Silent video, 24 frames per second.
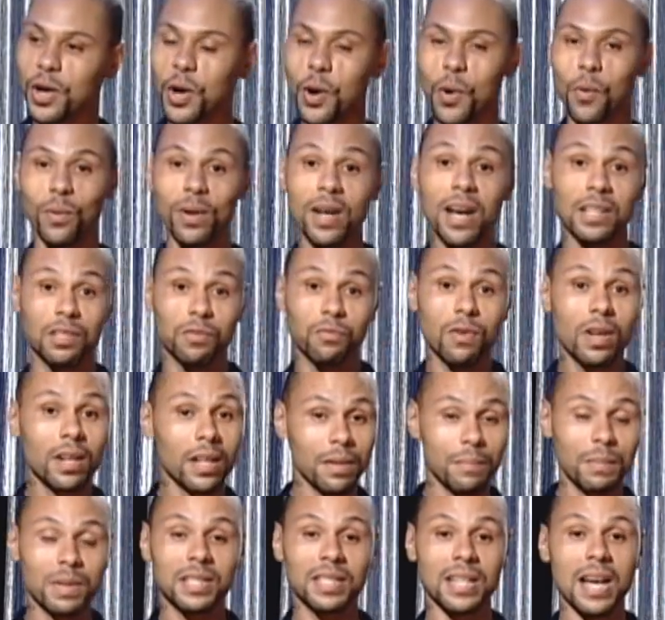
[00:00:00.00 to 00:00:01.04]
When that's really
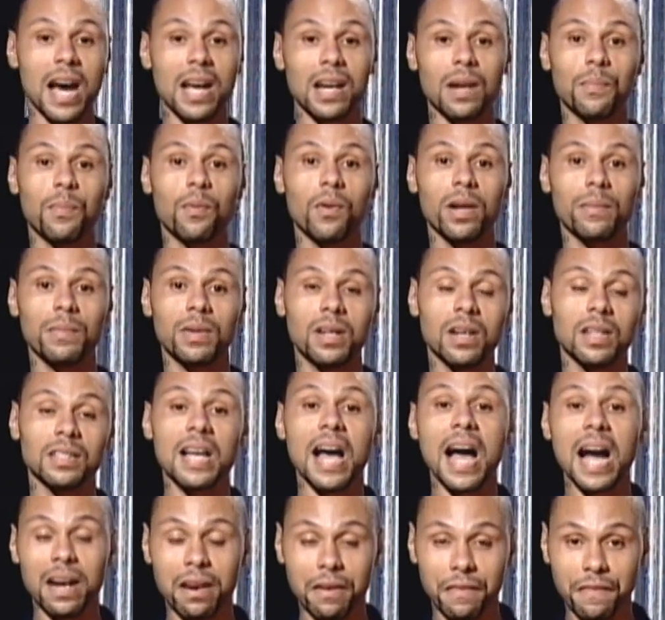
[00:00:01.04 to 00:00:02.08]
beside the point, because
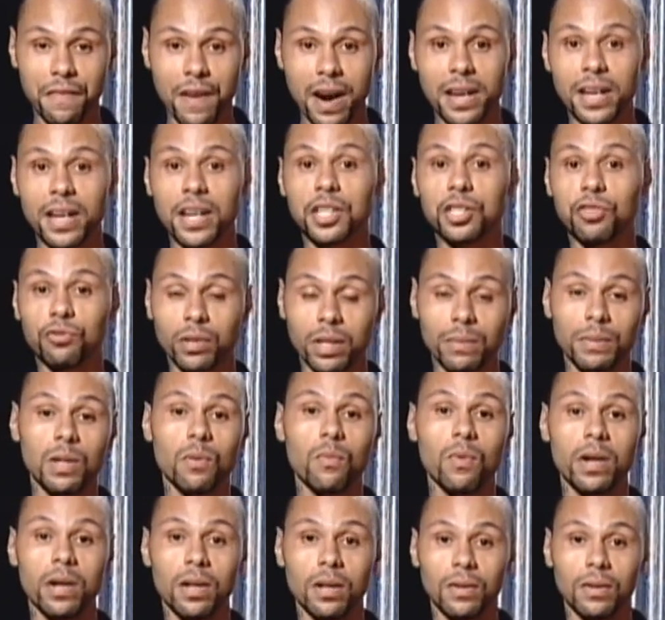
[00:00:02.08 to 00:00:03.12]
I can fight extremely
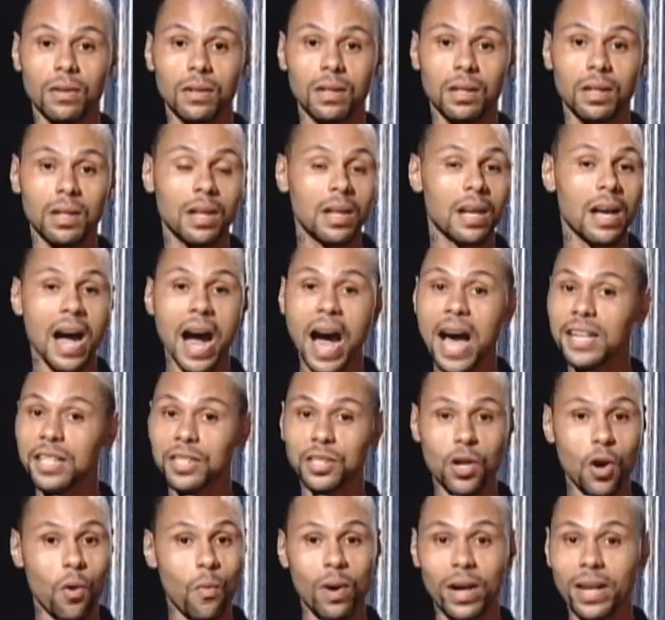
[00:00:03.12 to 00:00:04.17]
well. I just
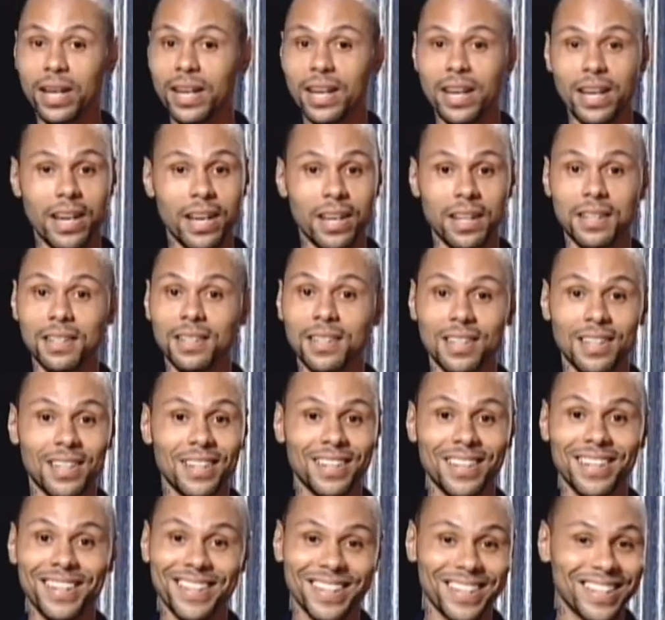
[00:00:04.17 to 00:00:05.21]
don't want to get hit.
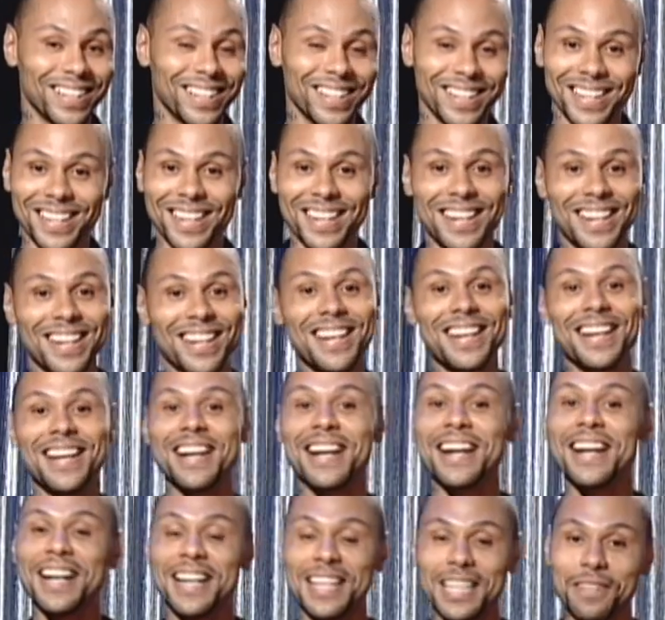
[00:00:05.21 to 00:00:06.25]

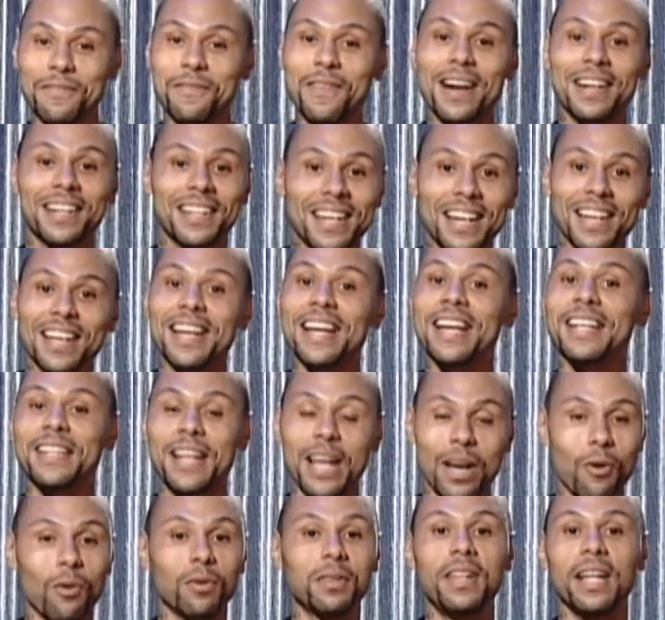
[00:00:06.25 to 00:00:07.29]
Because if I get hit, they're
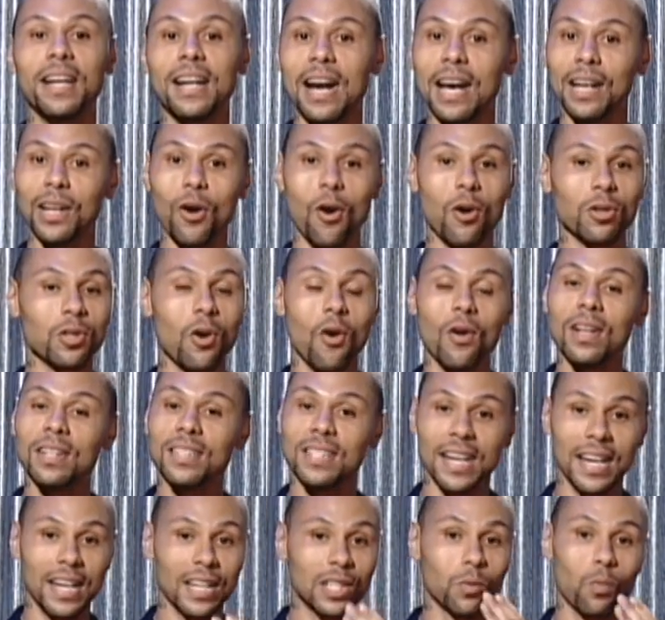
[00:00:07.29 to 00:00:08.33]
going to think I lost. All it
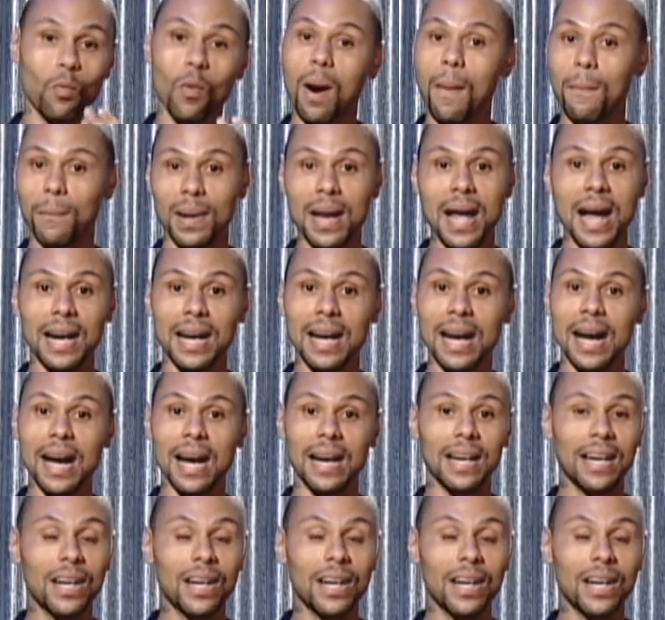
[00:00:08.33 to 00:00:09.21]
takes is one black eye.